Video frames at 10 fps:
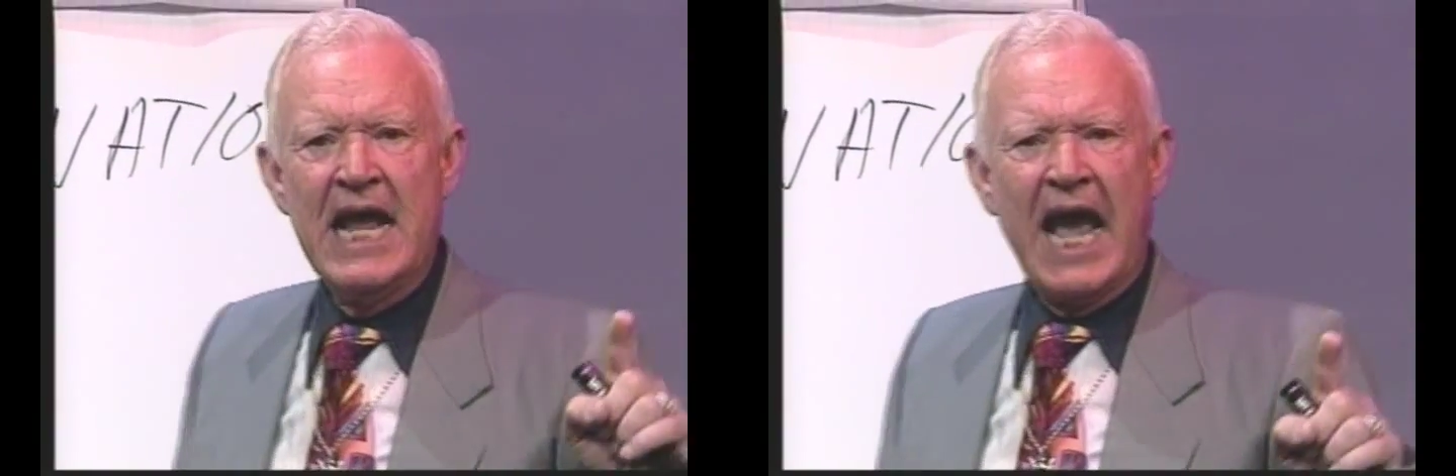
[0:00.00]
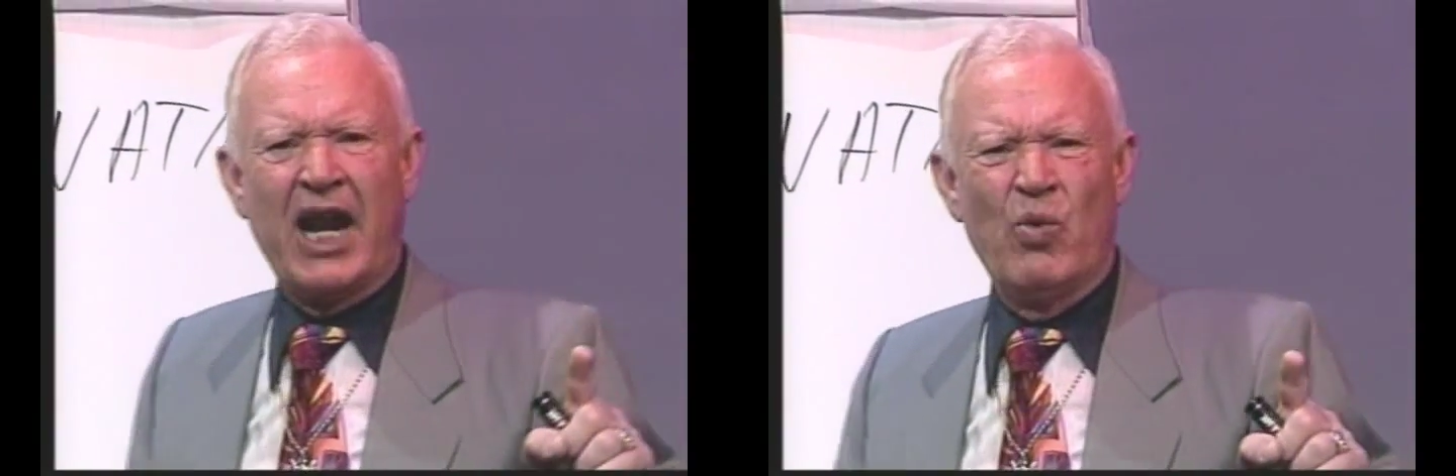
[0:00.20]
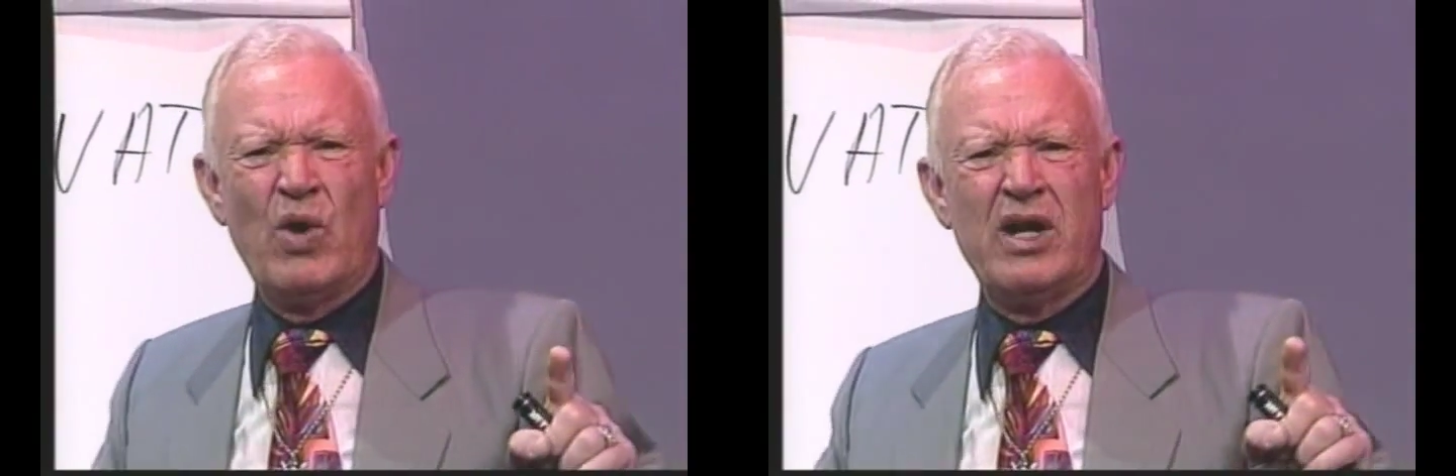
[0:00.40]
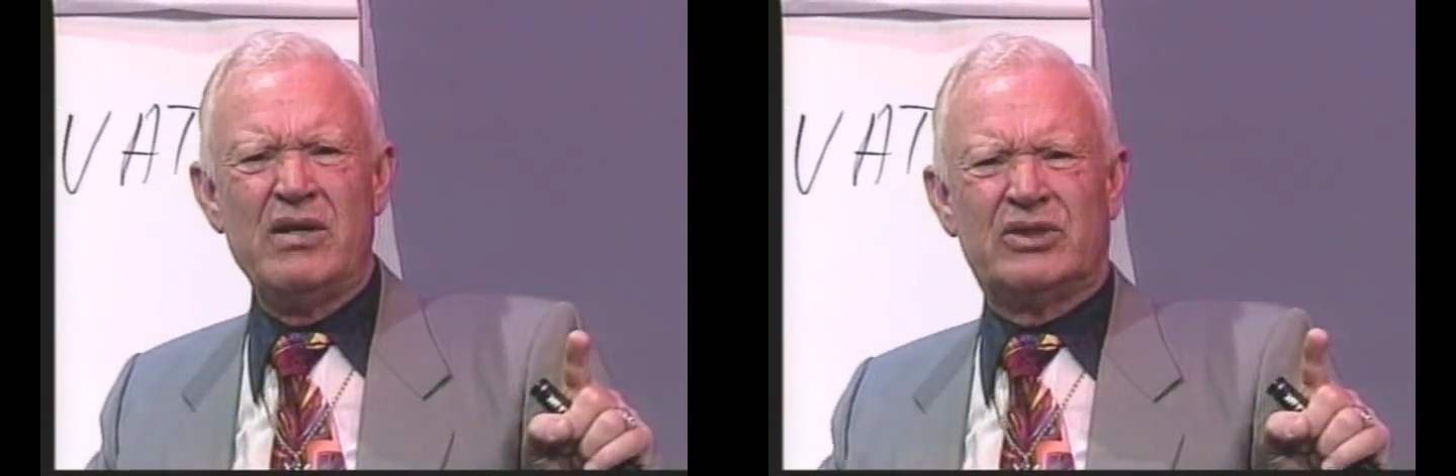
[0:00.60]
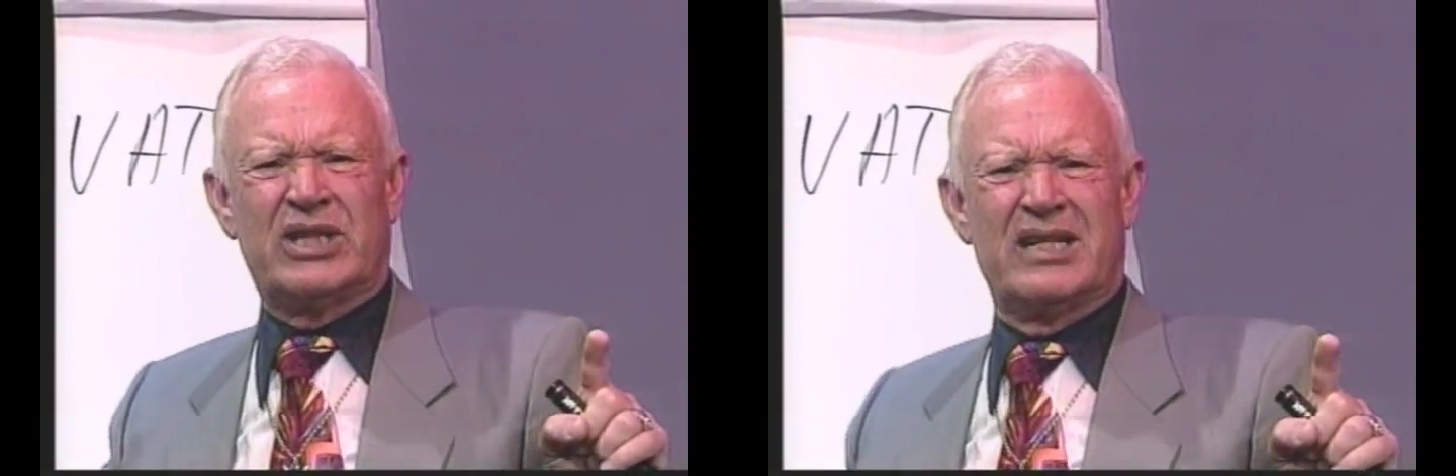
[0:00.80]
and the one who
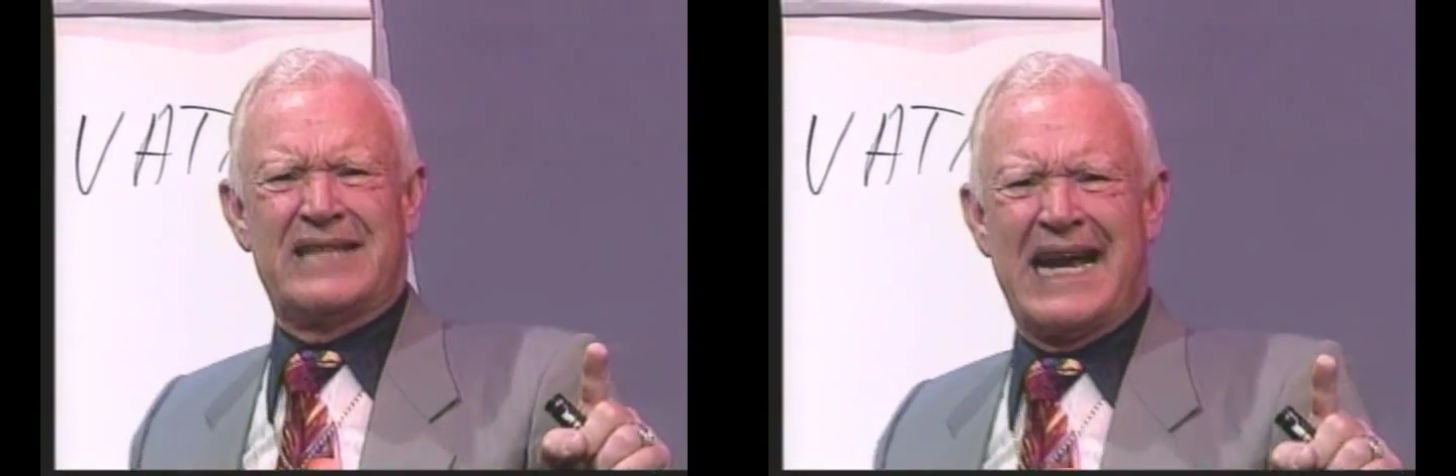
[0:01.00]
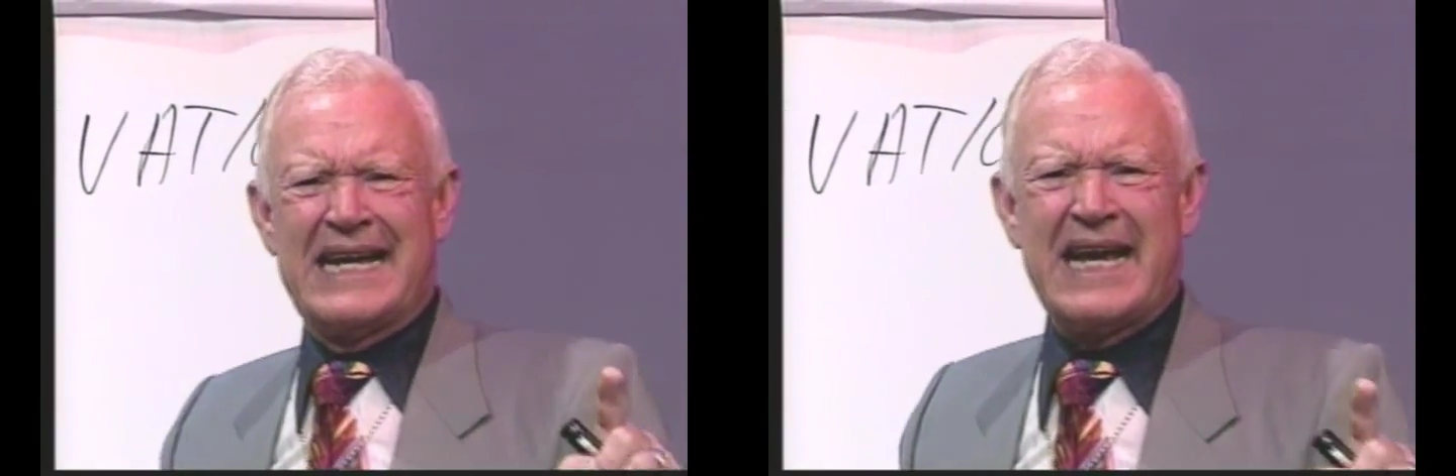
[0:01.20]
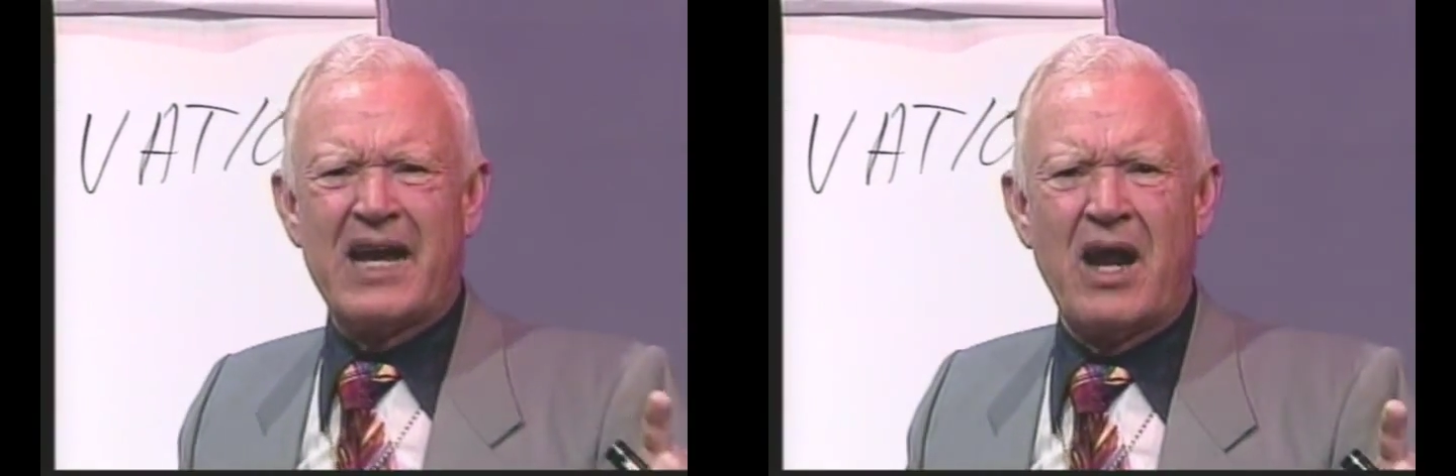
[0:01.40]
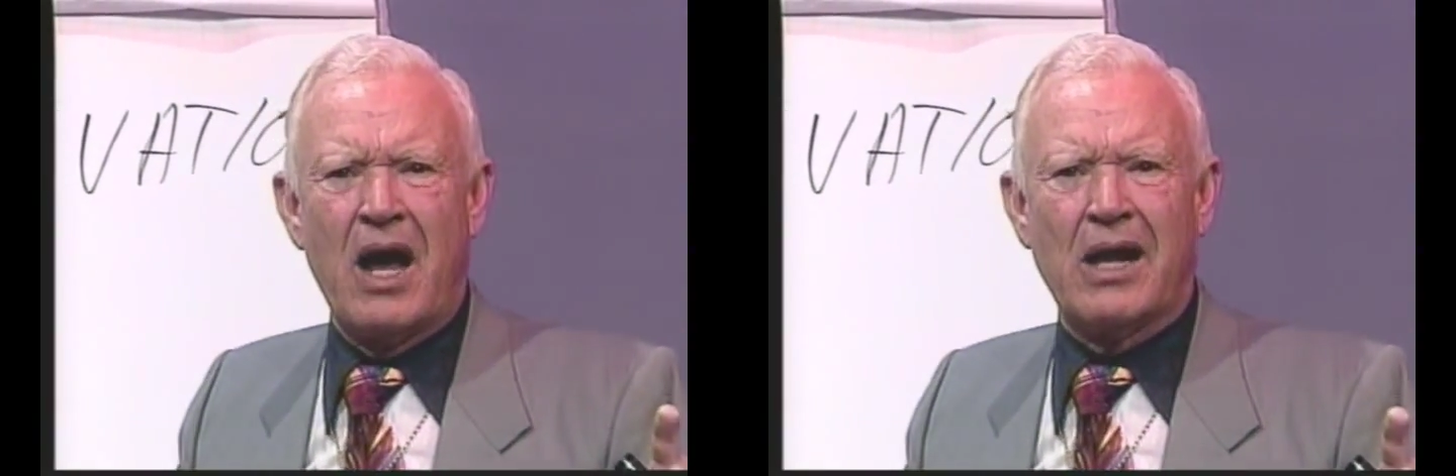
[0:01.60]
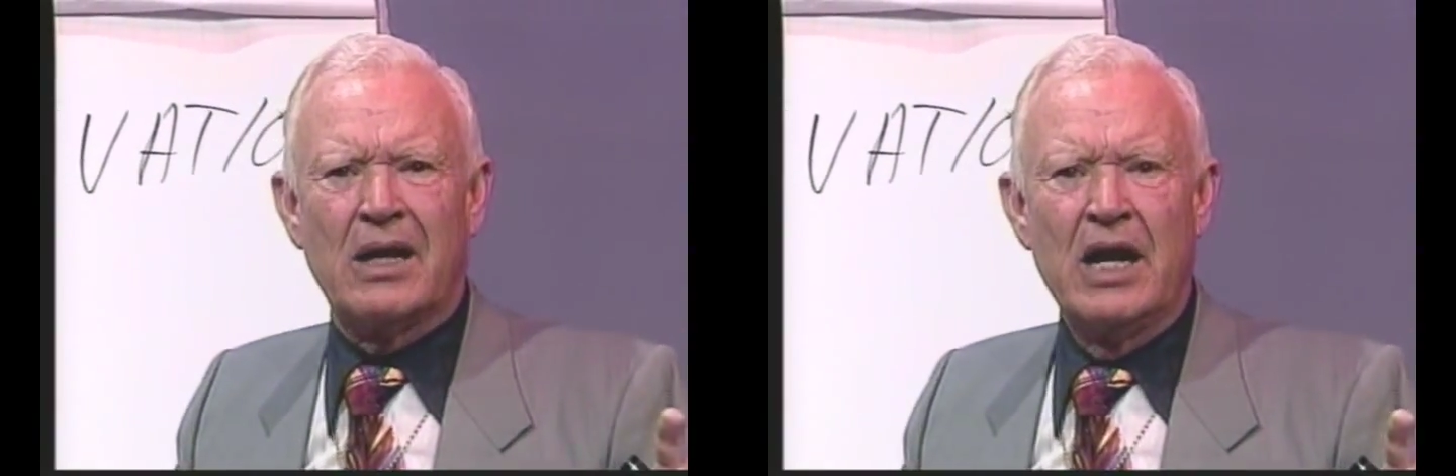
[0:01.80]
says I
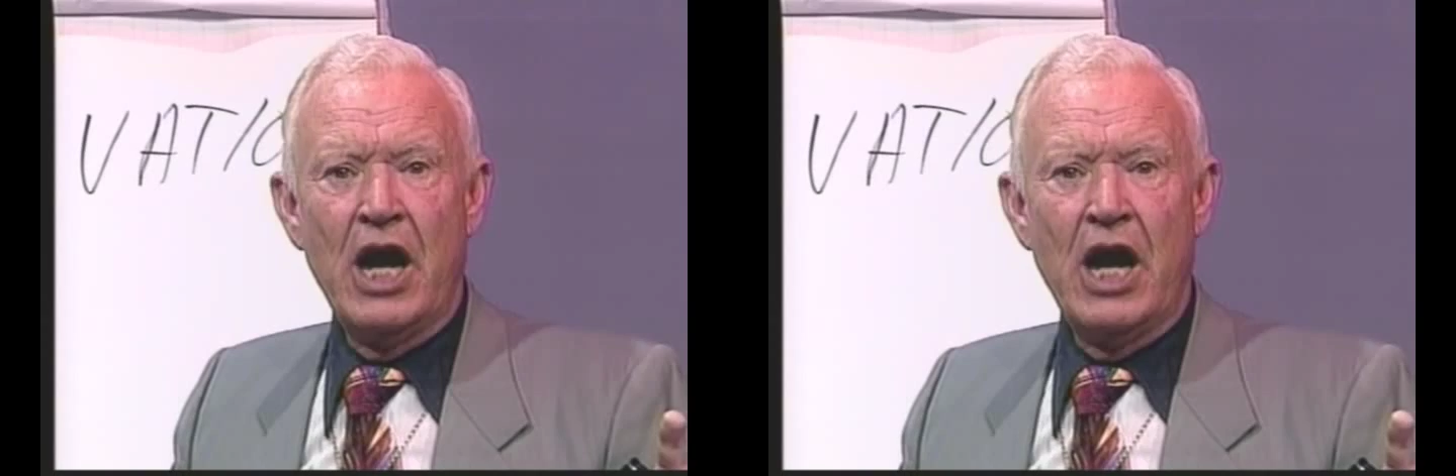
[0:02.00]
cannot